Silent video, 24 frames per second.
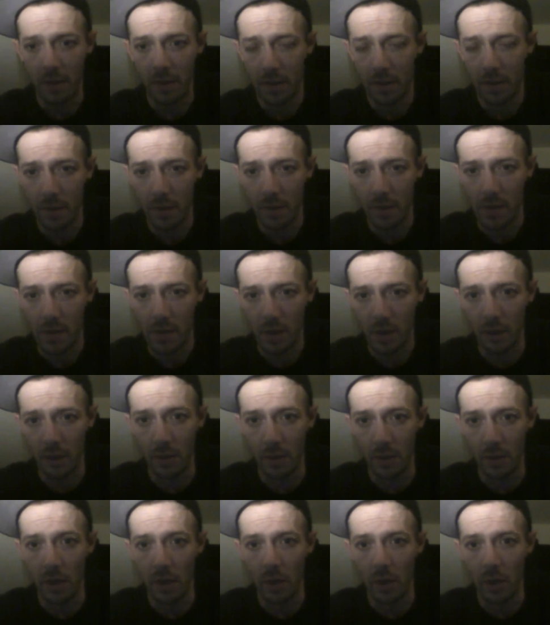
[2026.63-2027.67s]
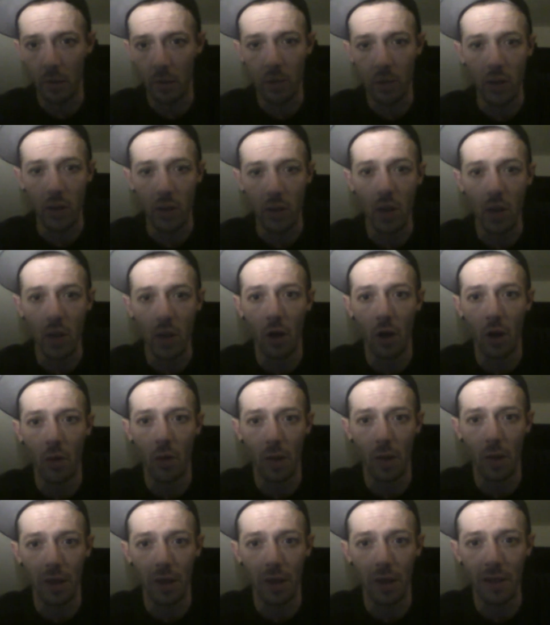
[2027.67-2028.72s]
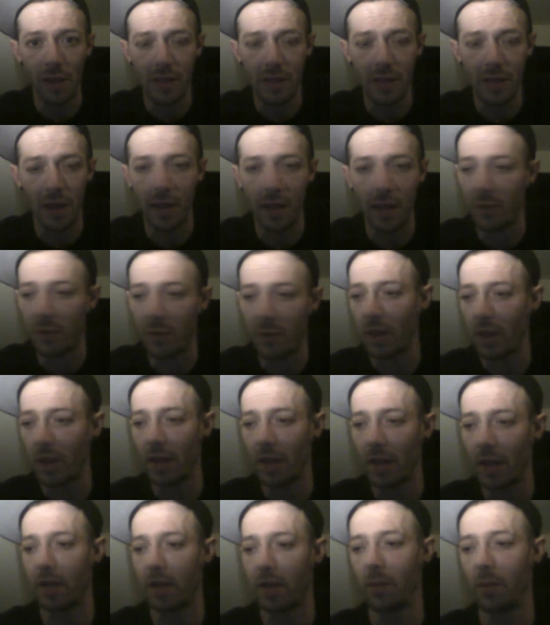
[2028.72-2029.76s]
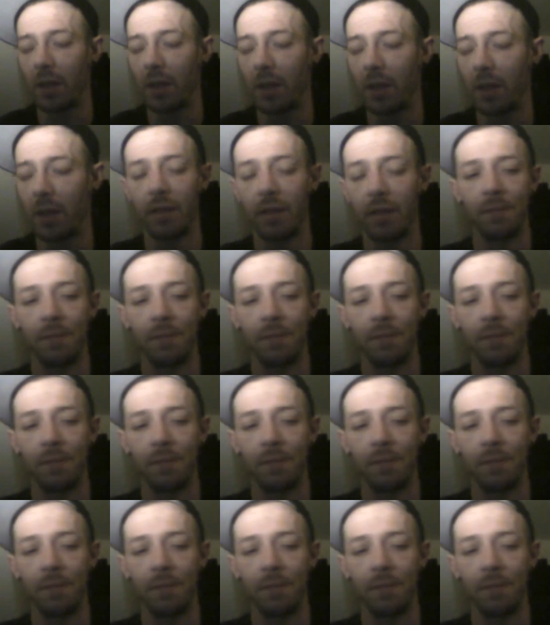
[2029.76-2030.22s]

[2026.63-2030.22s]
So nobody's safe right now, man.